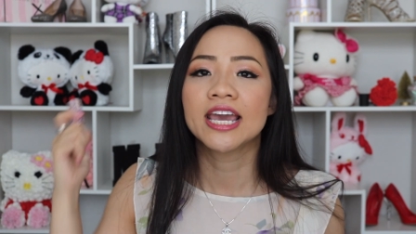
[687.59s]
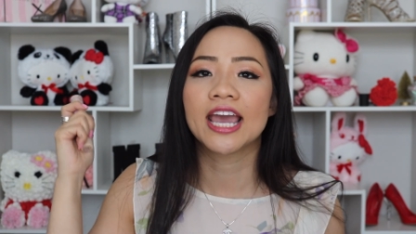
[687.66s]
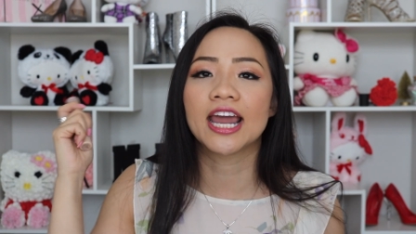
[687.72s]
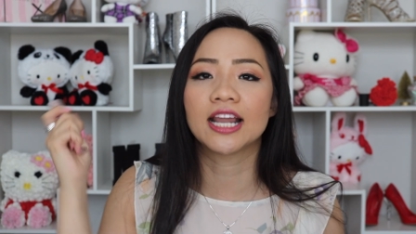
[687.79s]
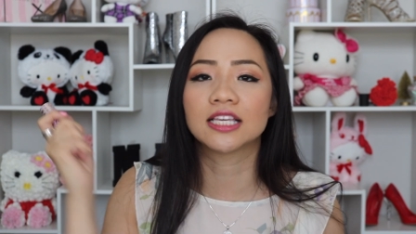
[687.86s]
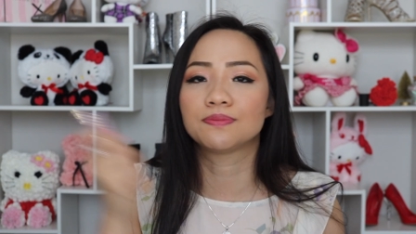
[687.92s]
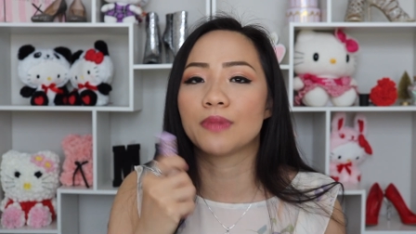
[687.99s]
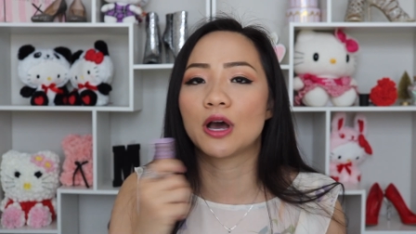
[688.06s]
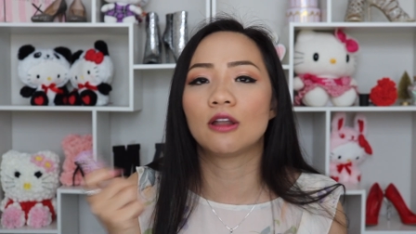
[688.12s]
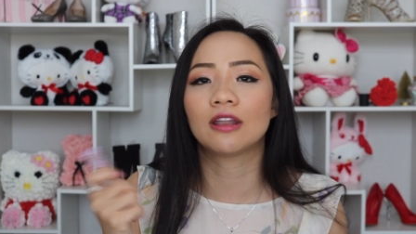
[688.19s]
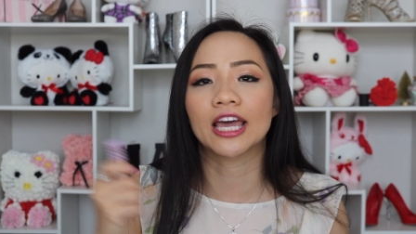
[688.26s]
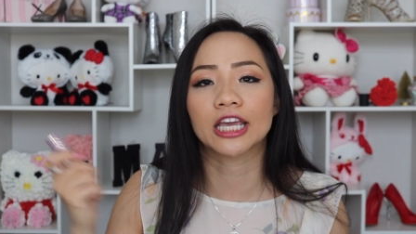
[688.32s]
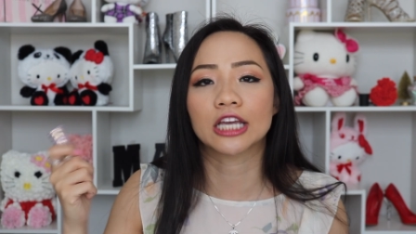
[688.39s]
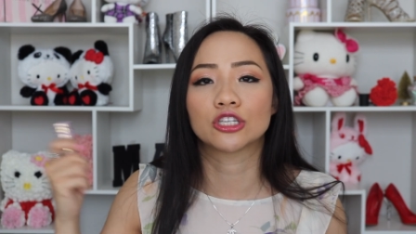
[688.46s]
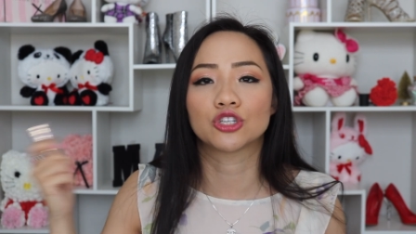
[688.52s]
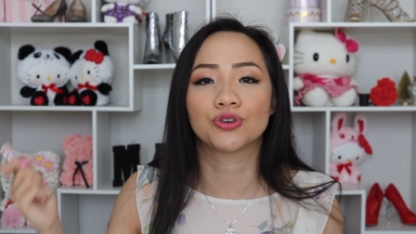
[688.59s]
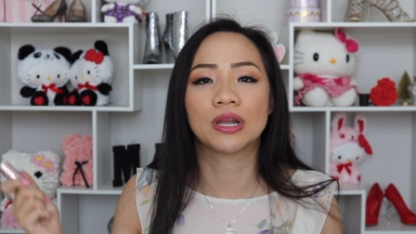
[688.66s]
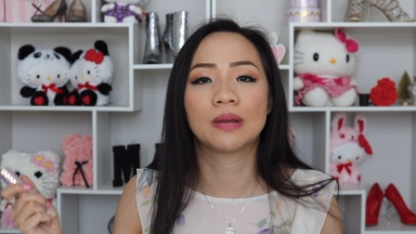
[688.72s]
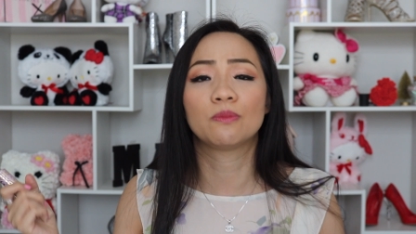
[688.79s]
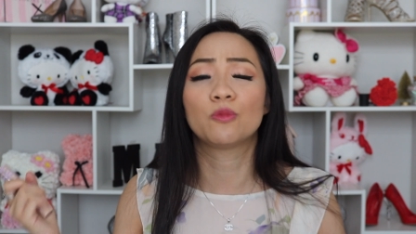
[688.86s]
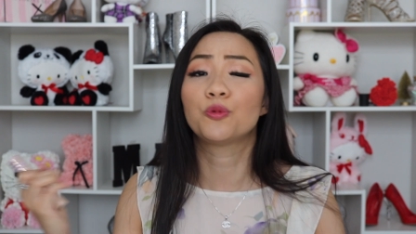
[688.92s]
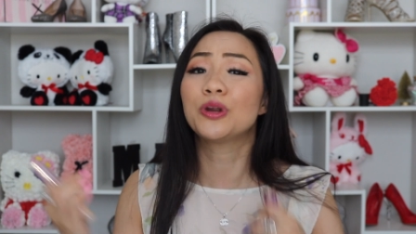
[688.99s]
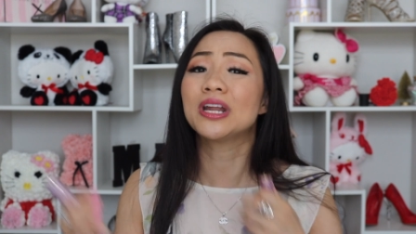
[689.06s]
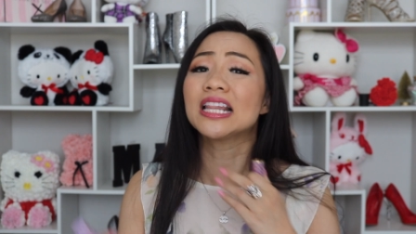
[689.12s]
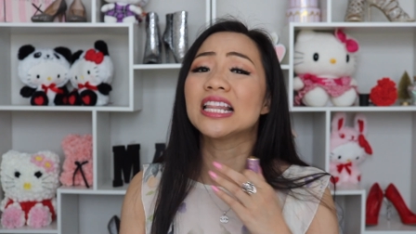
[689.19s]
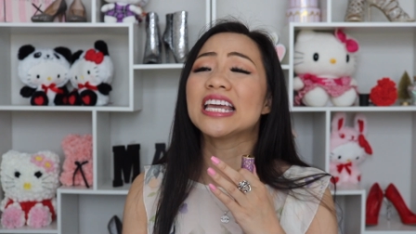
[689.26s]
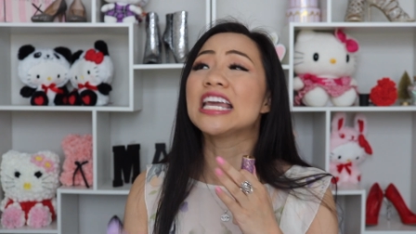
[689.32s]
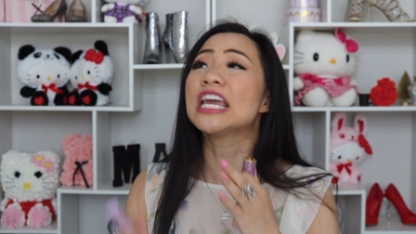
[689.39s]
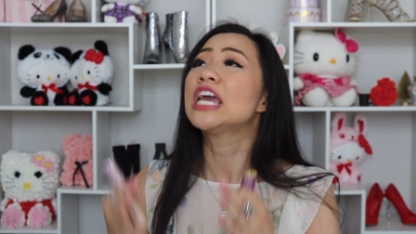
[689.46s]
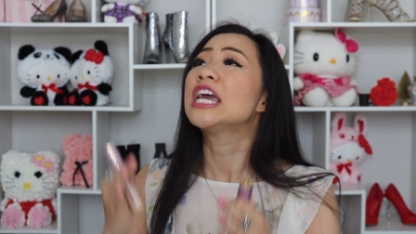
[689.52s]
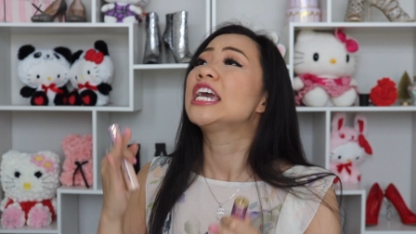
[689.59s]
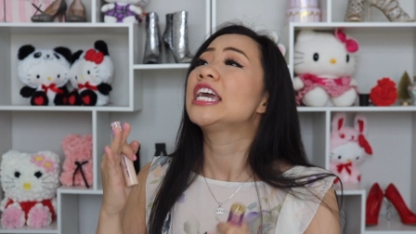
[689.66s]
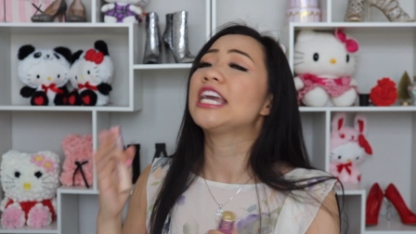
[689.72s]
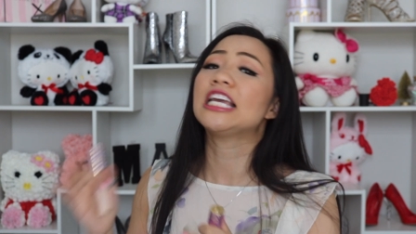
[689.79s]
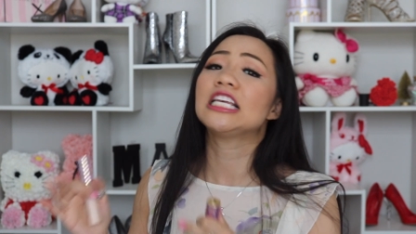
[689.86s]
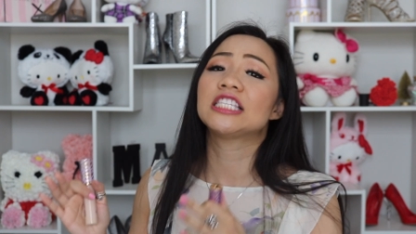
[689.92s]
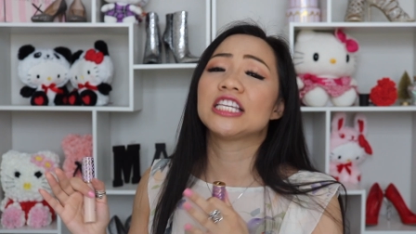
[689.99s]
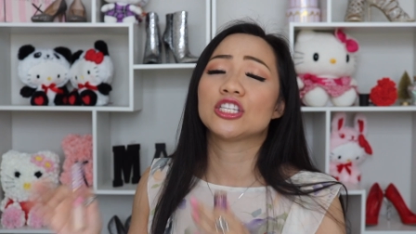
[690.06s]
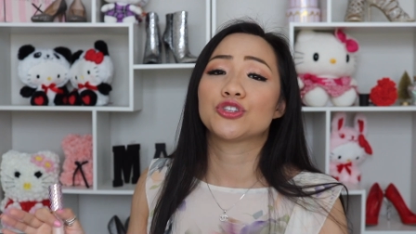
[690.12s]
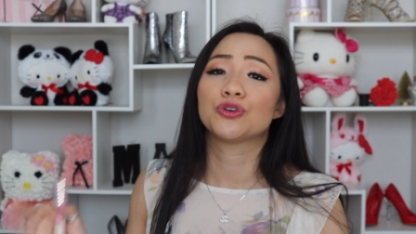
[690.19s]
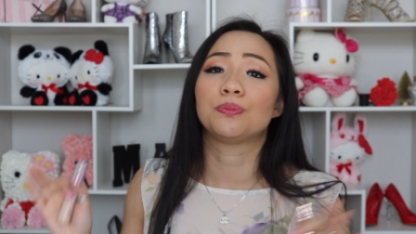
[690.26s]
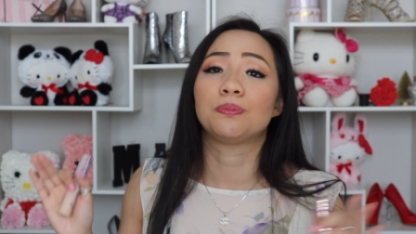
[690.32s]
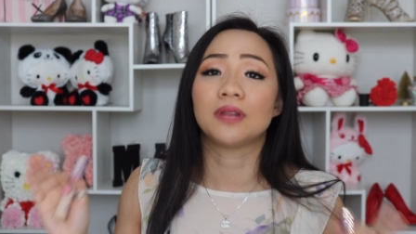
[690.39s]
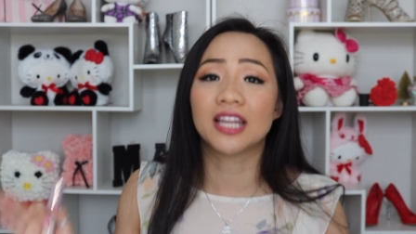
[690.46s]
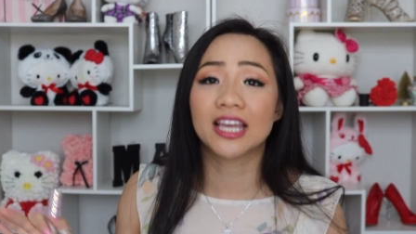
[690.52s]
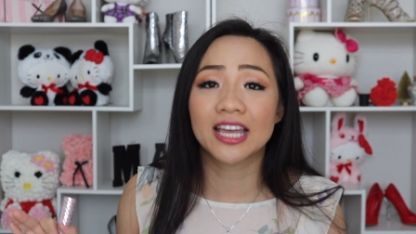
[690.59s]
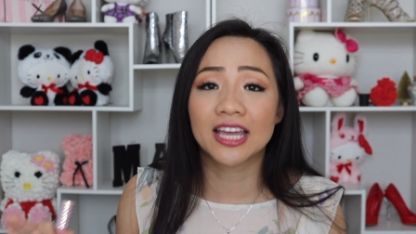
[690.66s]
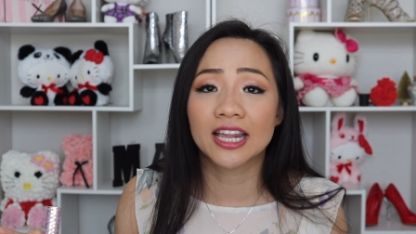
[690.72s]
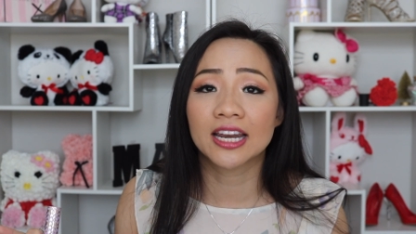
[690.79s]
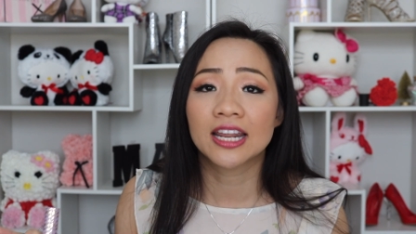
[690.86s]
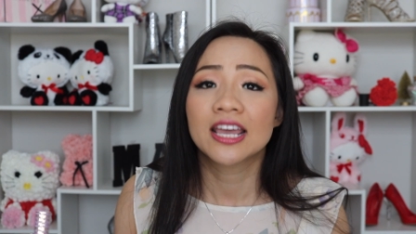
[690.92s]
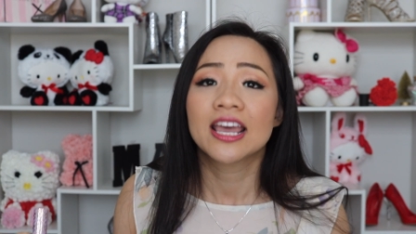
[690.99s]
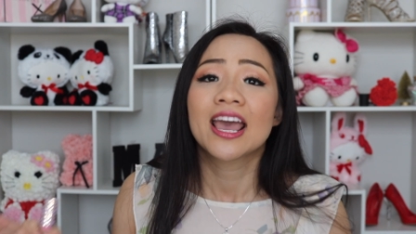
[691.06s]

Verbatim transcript: It has like a dream, really easy to blend,